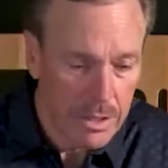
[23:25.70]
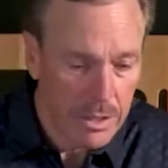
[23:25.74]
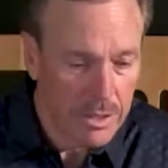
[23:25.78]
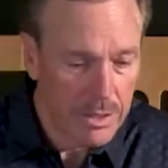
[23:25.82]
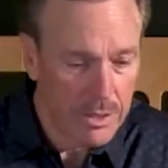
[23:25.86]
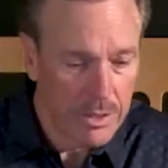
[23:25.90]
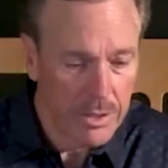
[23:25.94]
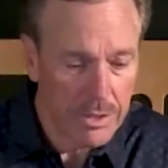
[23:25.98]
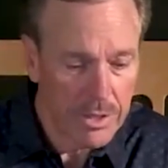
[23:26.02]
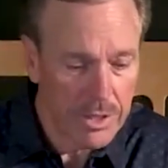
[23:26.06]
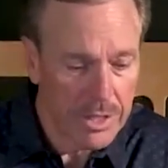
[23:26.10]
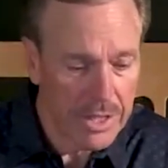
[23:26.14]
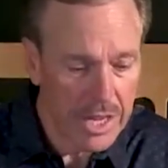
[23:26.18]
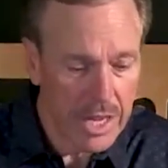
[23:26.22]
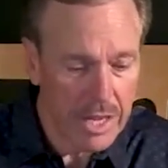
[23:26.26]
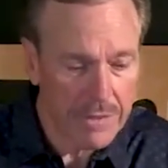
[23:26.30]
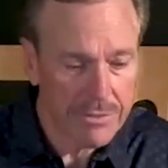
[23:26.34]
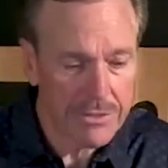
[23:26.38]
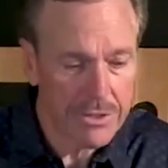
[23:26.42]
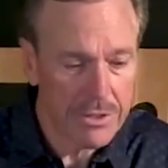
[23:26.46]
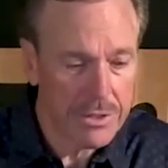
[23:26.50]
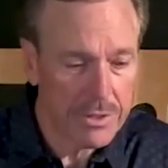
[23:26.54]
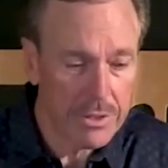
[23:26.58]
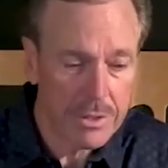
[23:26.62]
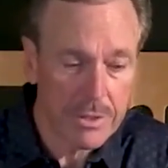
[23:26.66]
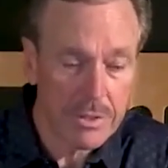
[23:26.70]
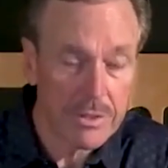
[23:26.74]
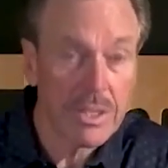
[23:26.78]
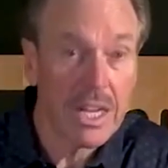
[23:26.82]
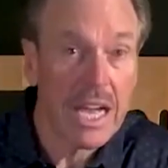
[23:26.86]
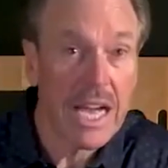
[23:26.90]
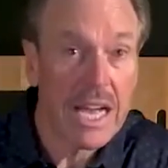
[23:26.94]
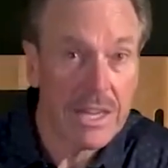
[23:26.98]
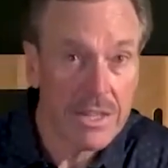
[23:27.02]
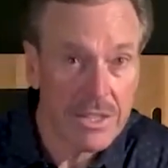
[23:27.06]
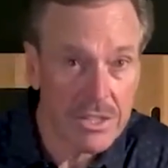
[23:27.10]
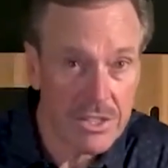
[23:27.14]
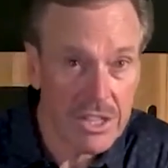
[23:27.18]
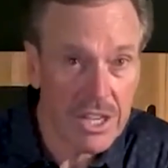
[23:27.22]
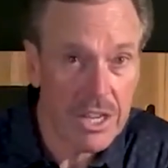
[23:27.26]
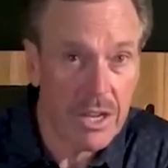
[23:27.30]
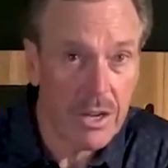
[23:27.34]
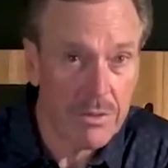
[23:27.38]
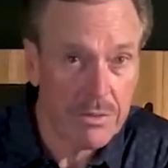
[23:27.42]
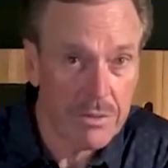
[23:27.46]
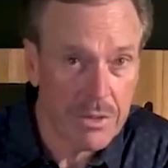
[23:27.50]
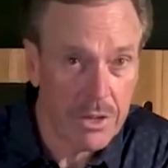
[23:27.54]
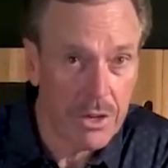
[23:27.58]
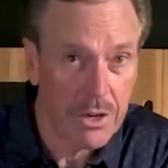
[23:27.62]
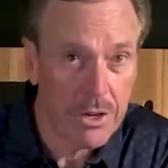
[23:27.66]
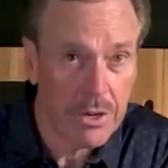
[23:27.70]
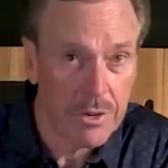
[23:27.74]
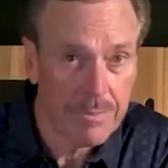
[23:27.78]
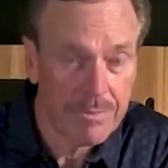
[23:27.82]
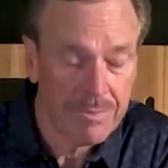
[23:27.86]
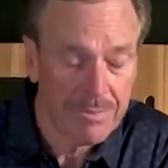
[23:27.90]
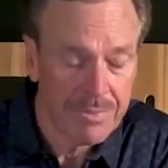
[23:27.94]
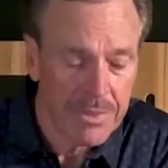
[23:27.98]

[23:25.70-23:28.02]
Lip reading: you're going to have to die to self here.